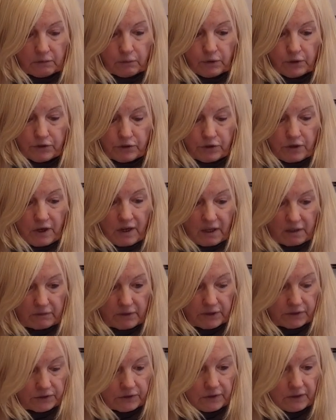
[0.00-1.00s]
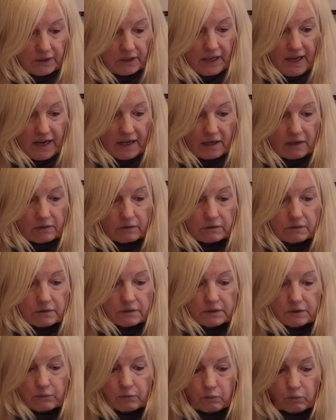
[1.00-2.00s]
which obviously now
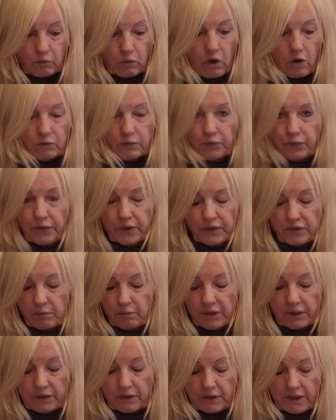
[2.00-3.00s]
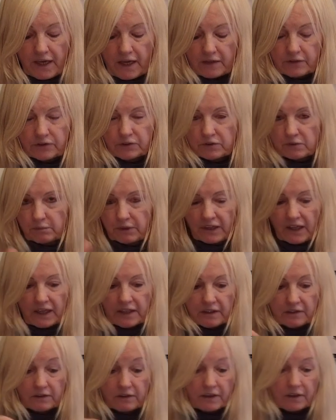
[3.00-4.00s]
won't fit the bigger canister, but I
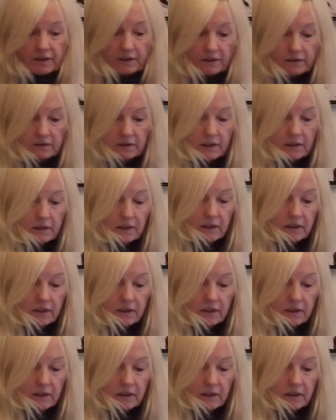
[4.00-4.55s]
didn't care.